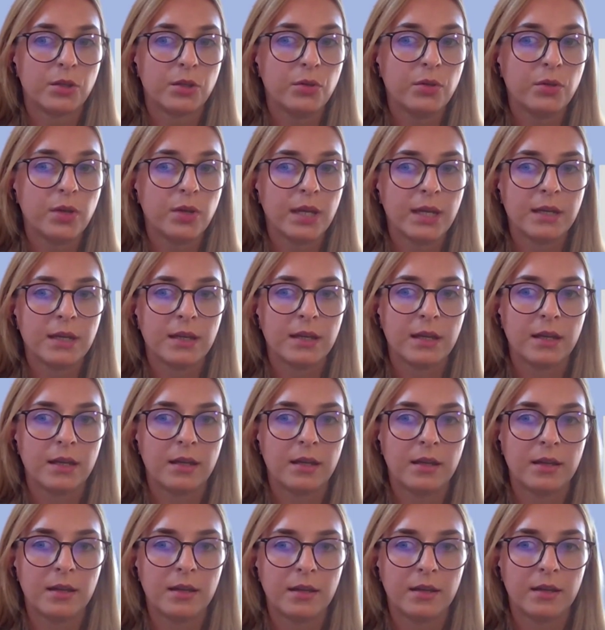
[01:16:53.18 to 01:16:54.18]
You can,
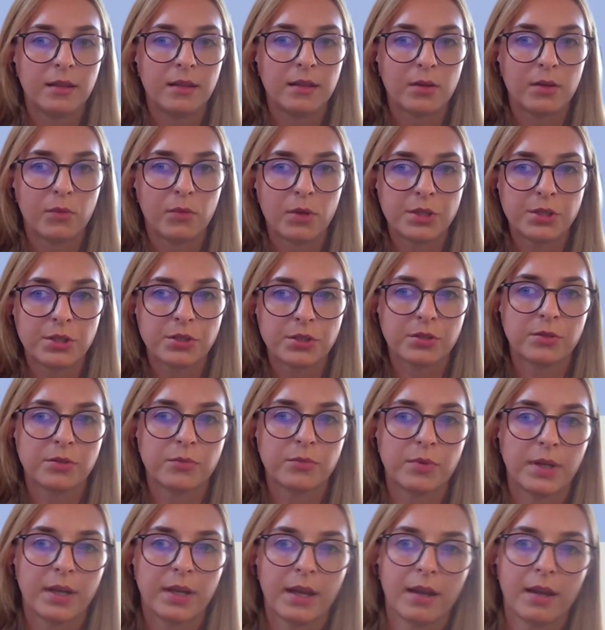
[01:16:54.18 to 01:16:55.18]
the
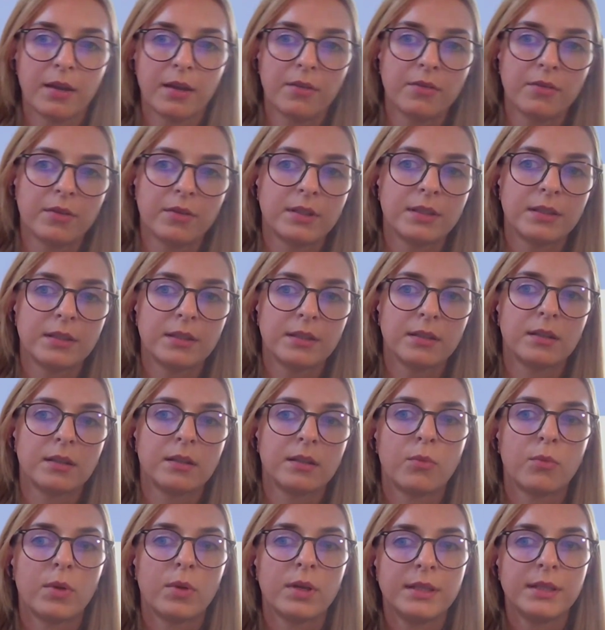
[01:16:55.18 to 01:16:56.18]
question we have,
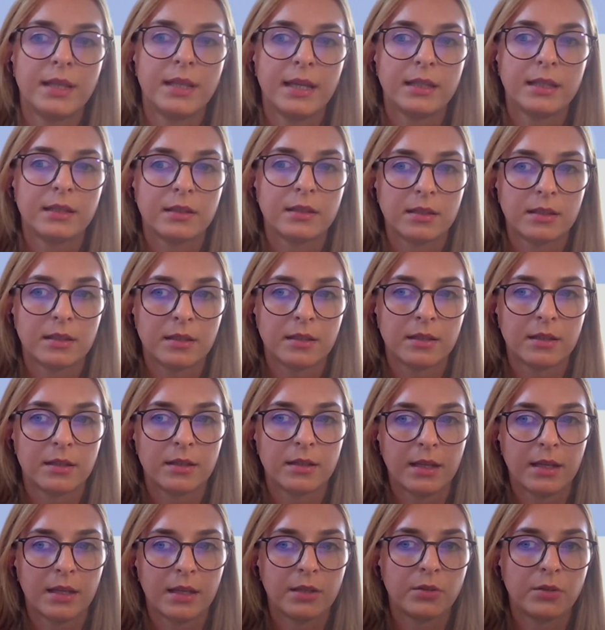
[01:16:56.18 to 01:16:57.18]
until what date
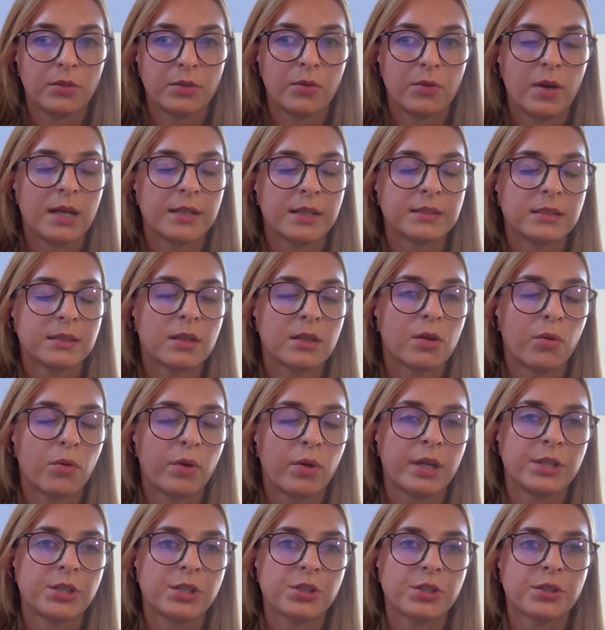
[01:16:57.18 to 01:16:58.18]
can you ask
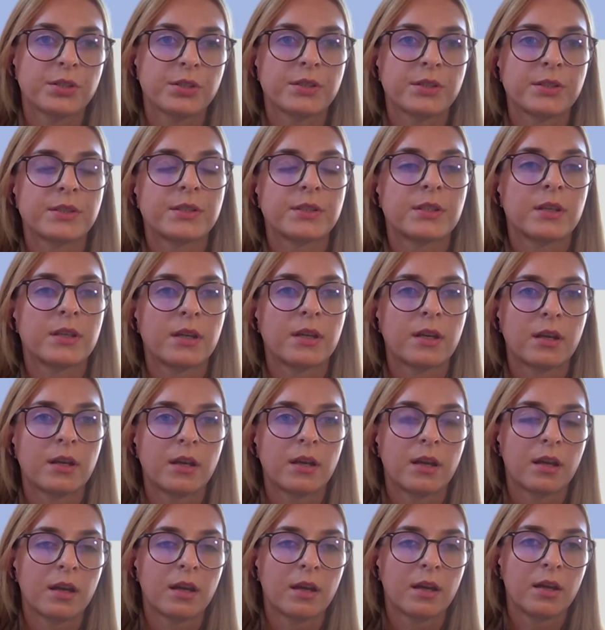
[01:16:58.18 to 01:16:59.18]
questions?
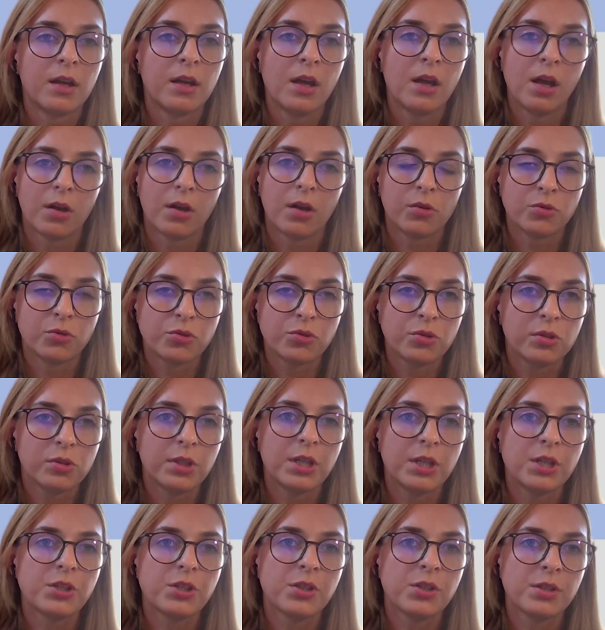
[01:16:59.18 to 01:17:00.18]

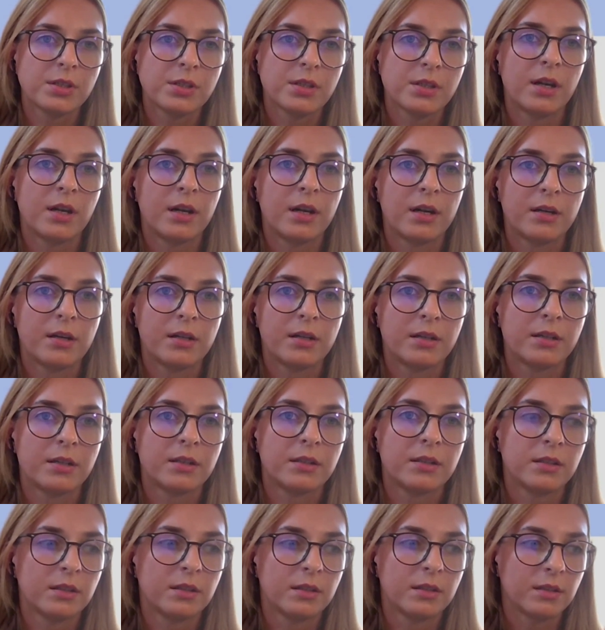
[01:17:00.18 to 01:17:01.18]
Consultations
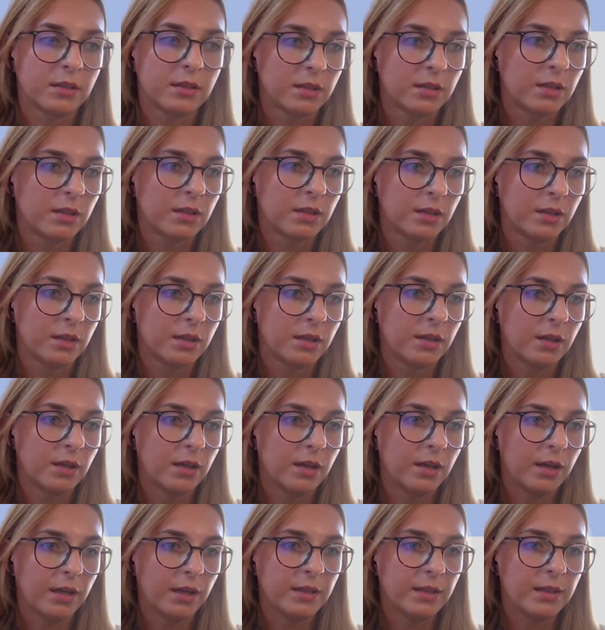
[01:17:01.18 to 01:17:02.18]
are
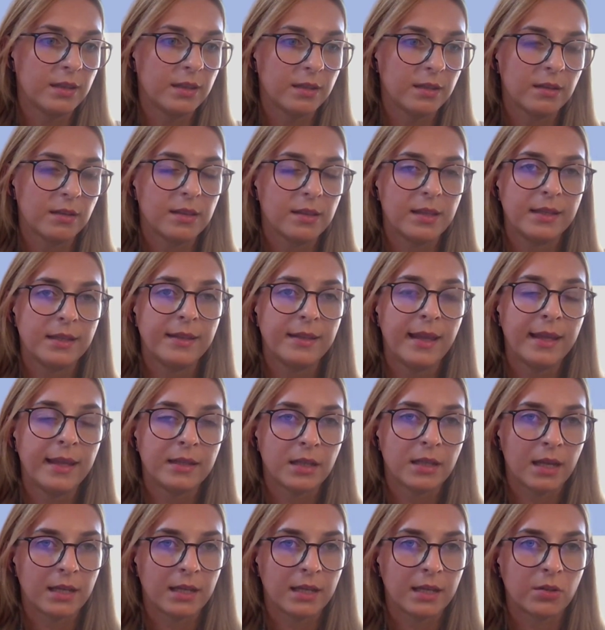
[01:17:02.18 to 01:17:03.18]
until the
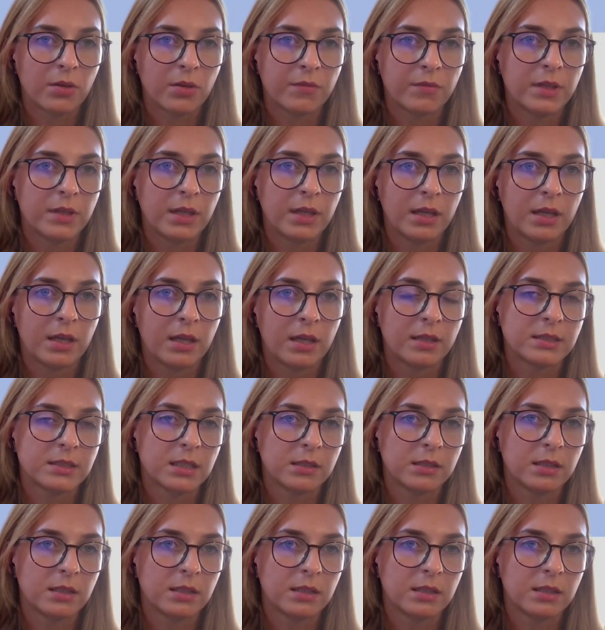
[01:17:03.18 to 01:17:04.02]
deadline of the